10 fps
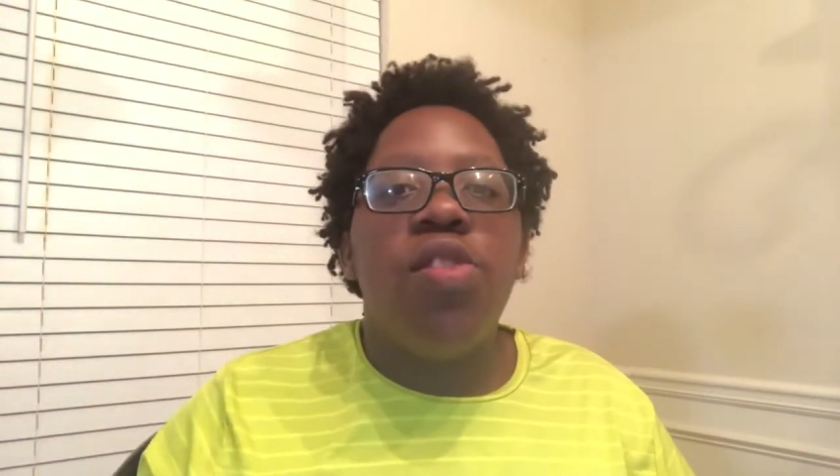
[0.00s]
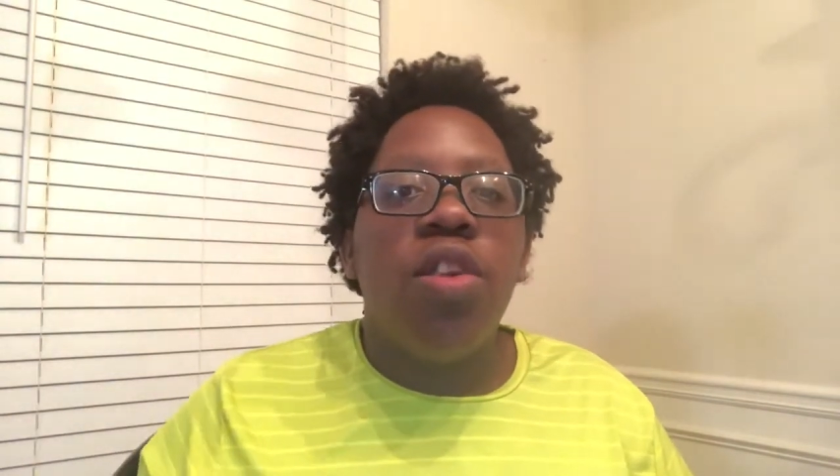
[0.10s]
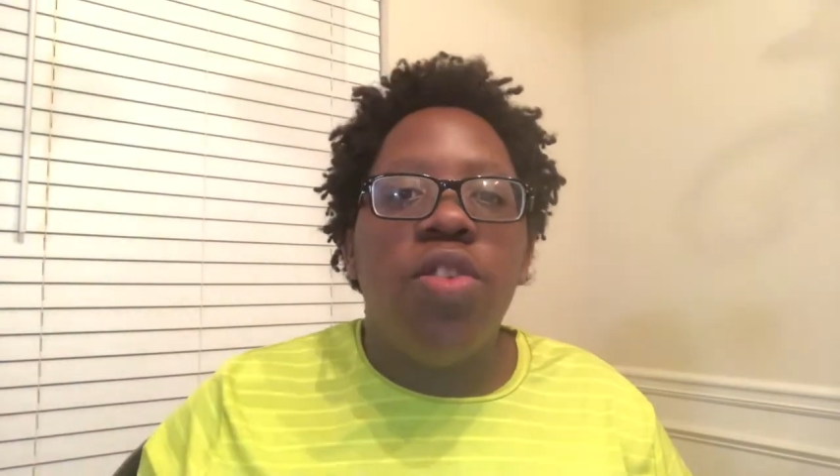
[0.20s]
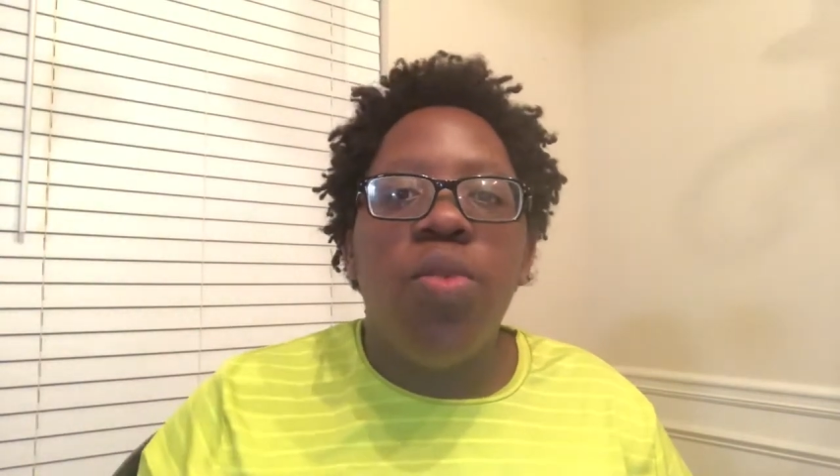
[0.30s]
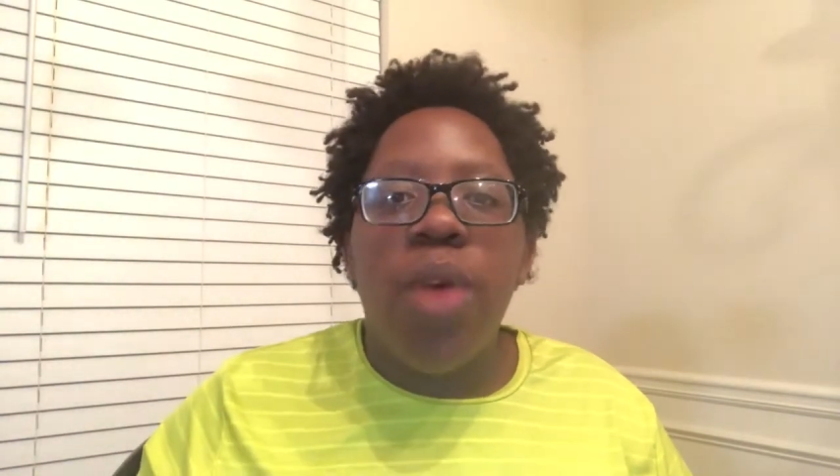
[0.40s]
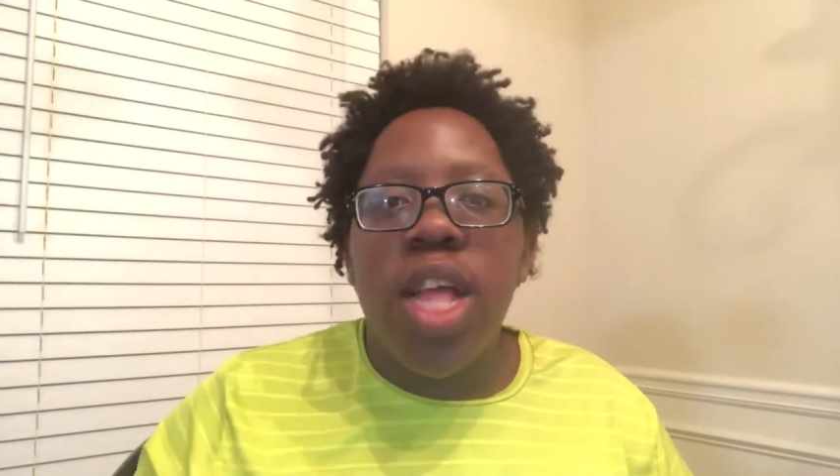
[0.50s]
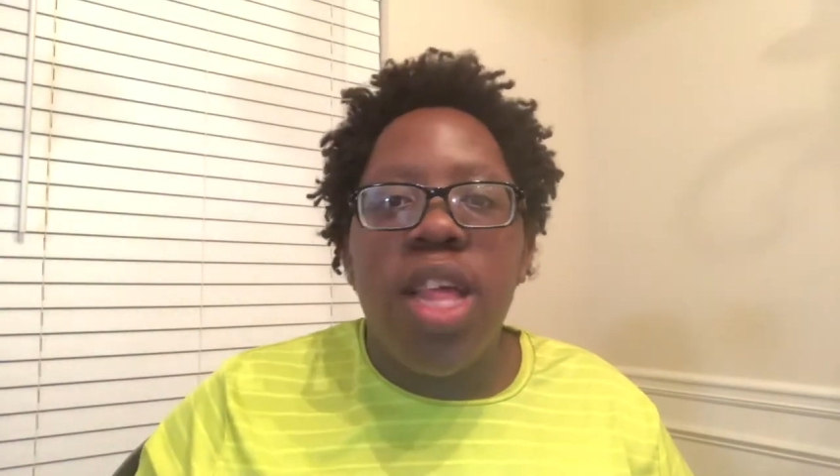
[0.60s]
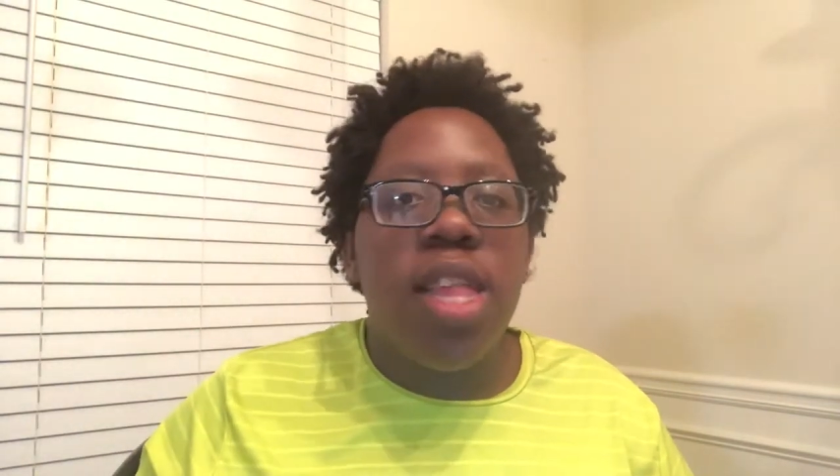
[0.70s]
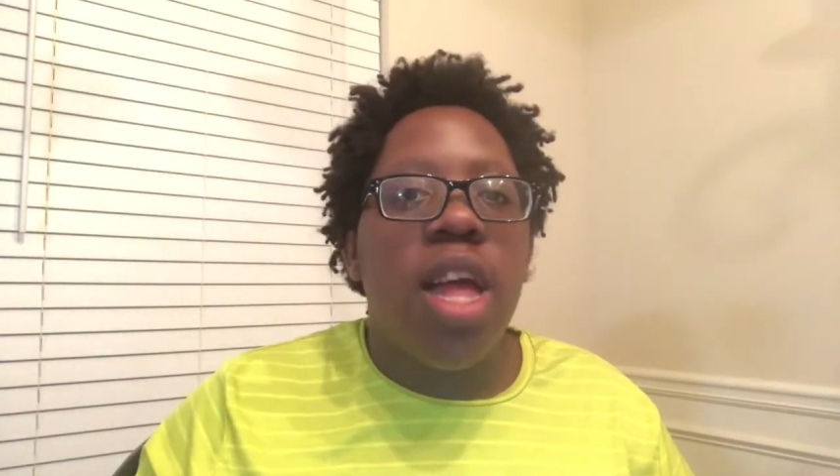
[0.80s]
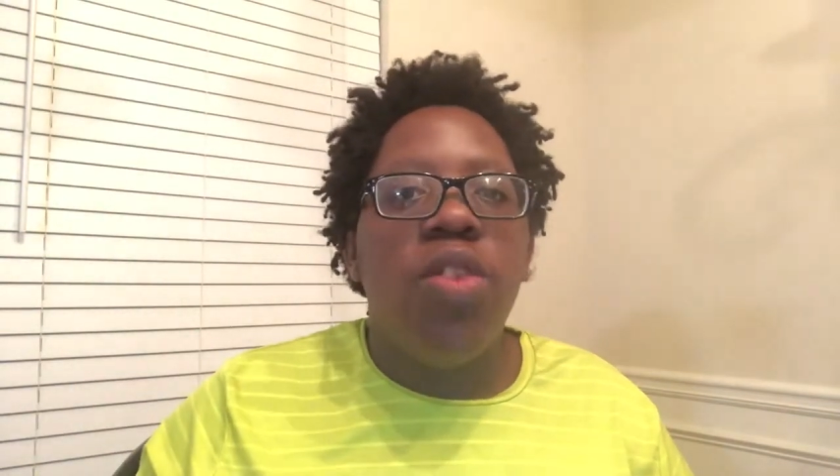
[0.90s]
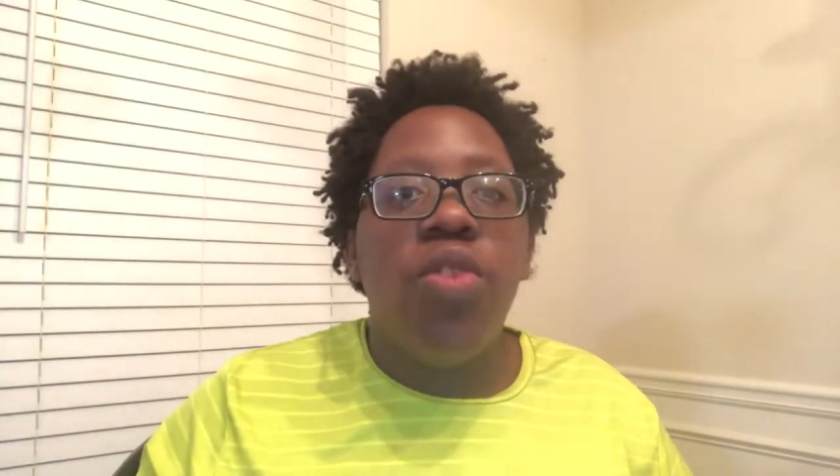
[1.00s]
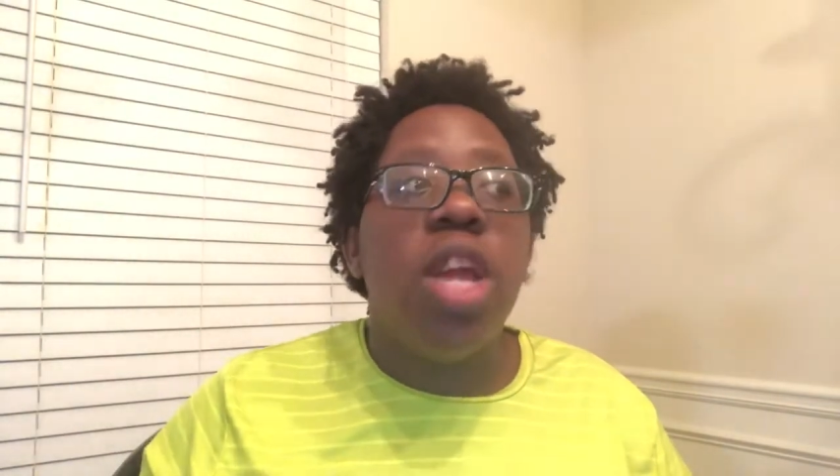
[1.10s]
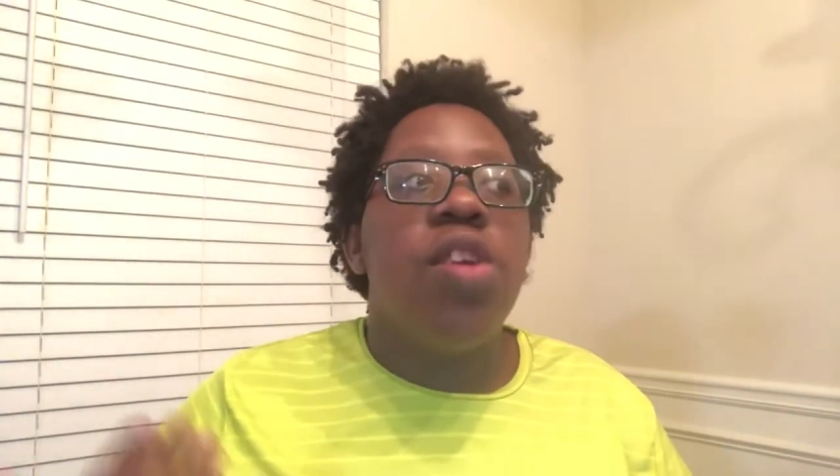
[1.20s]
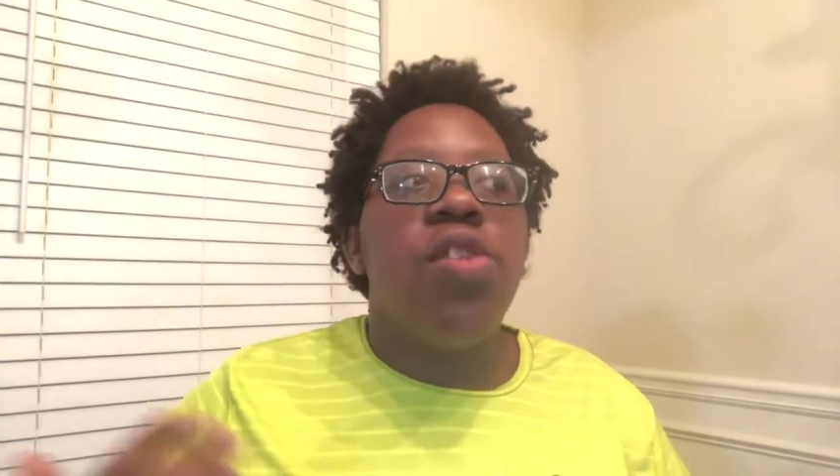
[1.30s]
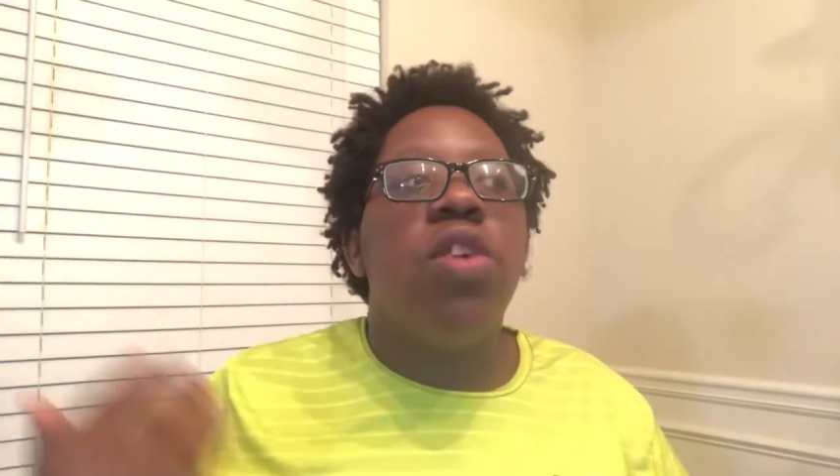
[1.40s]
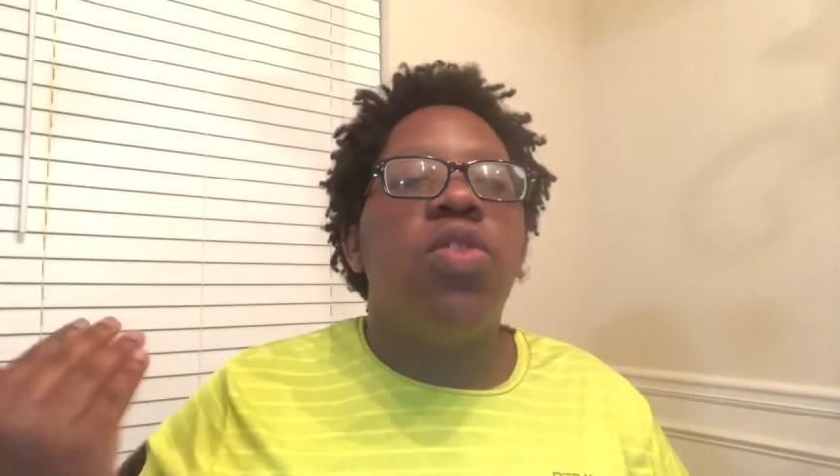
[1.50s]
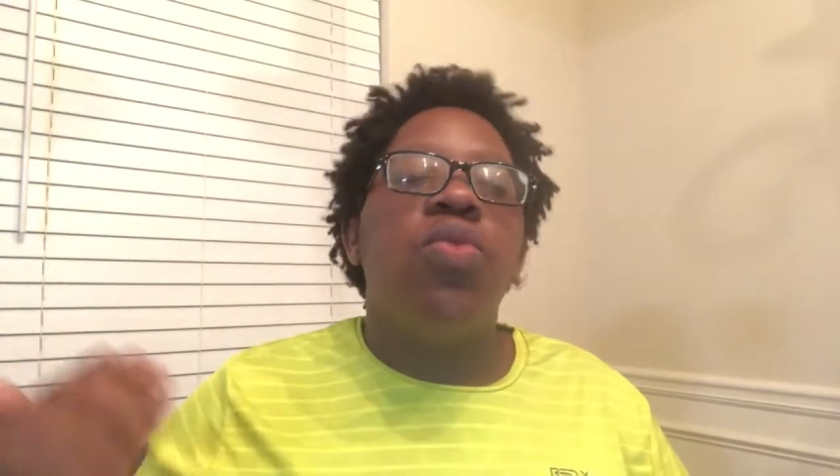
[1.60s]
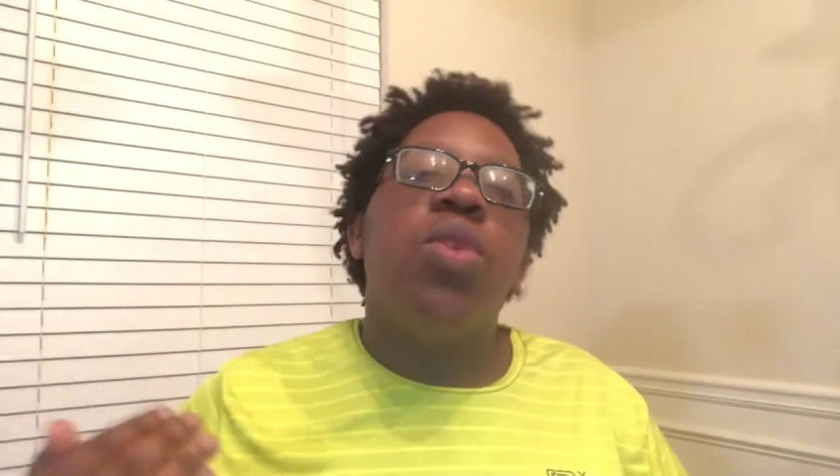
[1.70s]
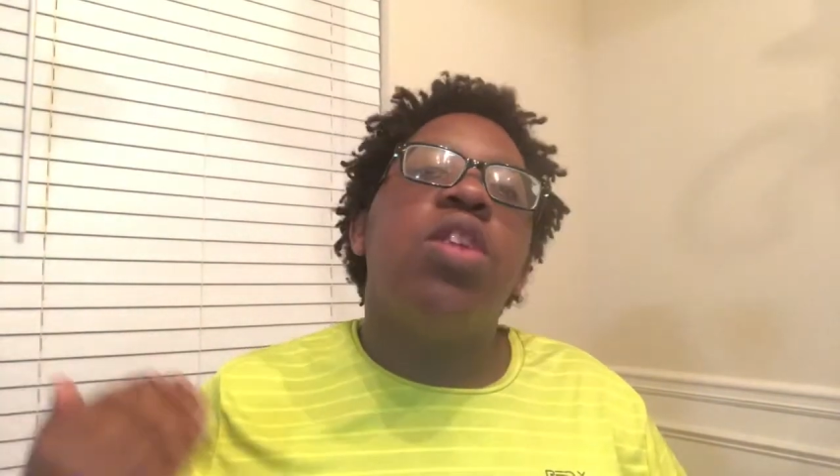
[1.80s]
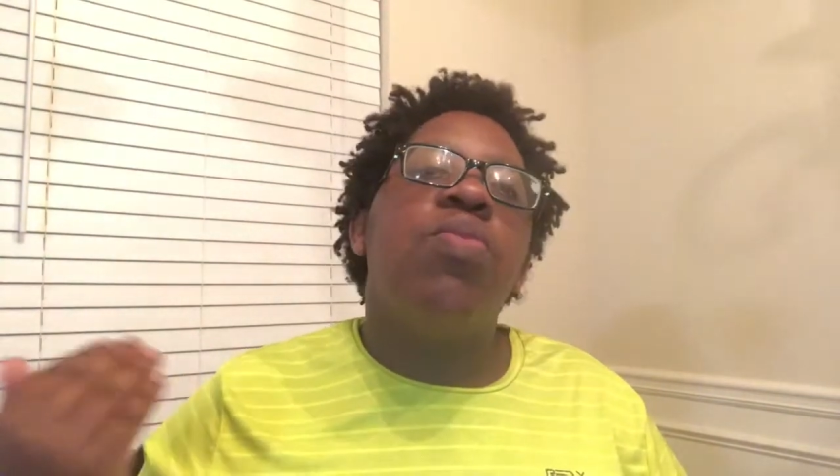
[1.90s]
certain way in this country at a
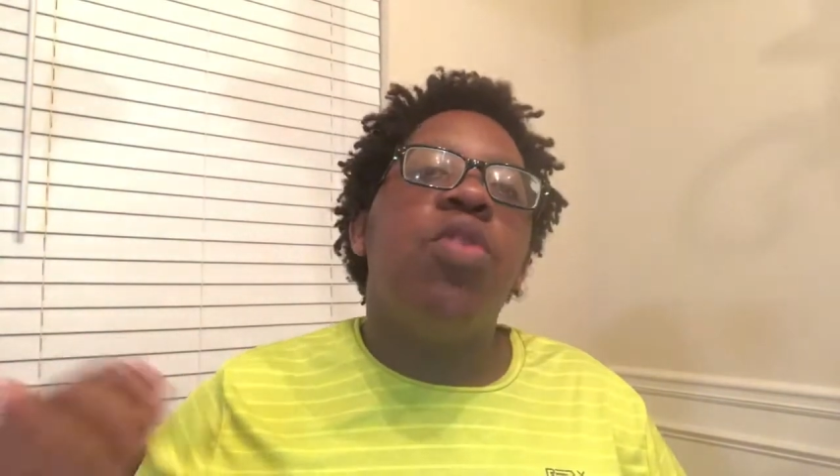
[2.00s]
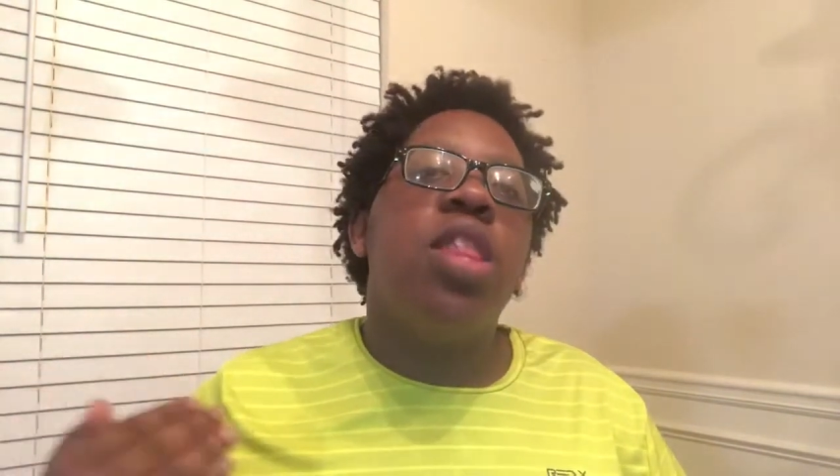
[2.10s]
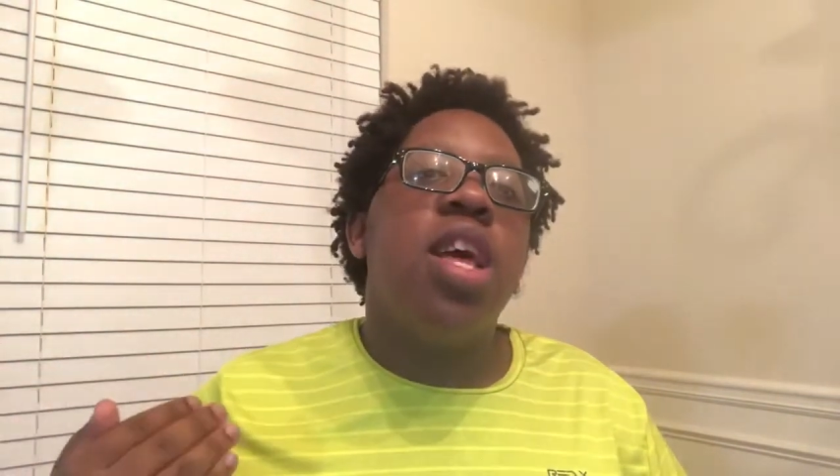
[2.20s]
certain rate more